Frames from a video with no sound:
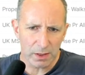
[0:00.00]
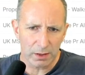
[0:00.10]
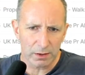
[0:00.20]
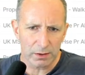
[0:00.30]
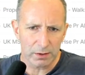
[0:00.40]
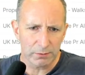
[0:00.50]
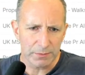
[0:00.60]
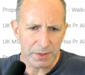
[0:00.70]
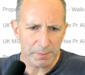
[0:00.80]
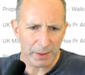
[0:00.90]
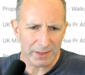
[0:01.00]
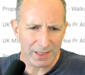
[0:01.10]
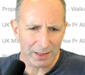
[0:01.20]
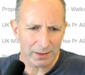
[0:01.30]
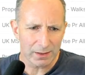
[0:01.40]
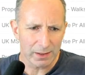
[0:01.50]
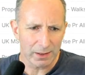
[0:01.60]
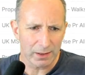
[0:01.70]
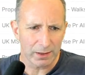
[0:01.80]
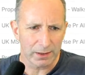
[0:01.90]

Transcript: are spectacularly high,